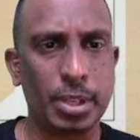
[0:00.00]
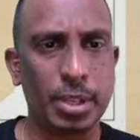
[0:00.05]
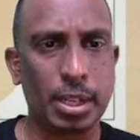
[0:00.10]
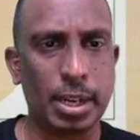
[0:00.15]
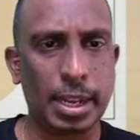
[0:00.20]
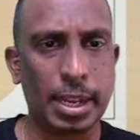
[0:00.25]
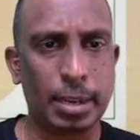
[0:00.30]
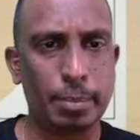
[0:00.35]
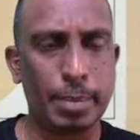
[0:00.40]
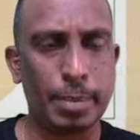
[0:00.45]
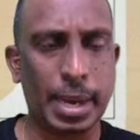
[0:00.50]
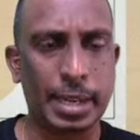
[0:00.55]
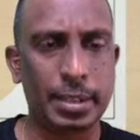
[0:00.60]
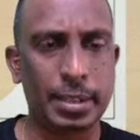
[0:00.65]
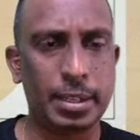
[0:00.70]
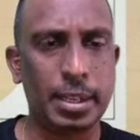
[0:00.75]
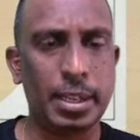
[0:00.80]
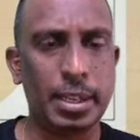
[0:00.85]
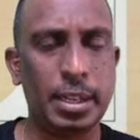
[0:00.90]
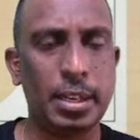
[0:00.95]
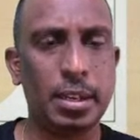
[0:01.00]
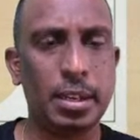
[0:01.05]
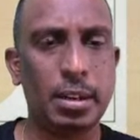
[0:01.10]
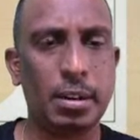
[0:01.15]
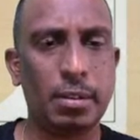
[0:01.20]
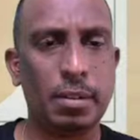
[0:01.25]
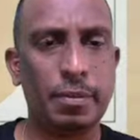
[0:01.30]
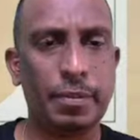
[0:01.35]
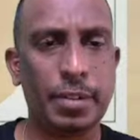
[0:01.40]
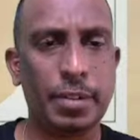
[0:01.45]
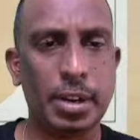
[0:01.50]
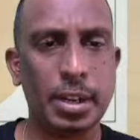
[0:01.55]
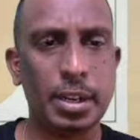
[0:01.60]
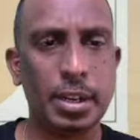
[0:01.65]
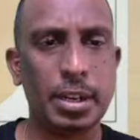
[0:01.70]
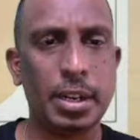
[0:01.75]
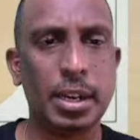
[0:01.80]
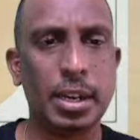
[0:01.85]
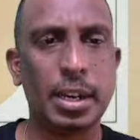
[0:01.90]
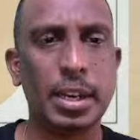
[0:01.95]
like bacteria,
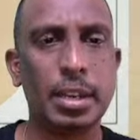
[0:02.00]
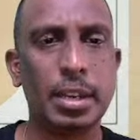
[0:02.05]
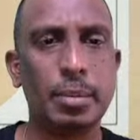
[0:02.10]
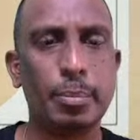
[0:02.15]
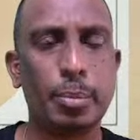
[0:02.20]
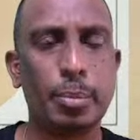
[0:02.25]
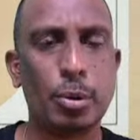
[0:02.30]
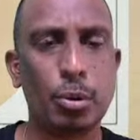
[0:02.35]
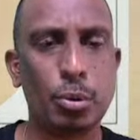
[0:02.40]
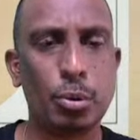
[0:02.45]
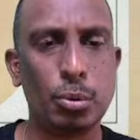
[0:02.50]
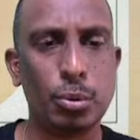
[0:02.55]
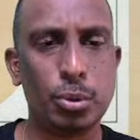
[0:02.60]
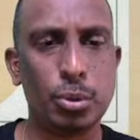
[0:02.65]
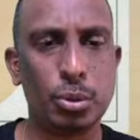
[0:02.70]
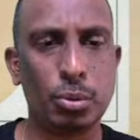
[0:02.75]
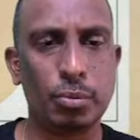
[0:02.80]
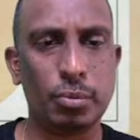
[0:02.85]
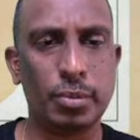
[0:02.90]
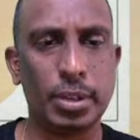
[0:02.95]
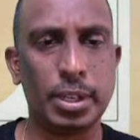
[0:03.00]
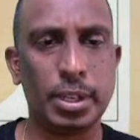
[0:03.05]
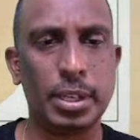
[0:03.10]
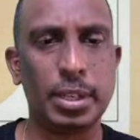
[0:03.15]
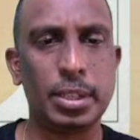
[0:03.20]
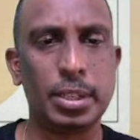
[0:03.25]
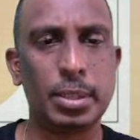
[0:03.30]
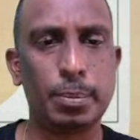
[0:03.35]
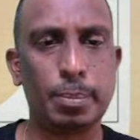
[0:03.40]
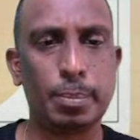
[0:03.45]
fungi, protozoans,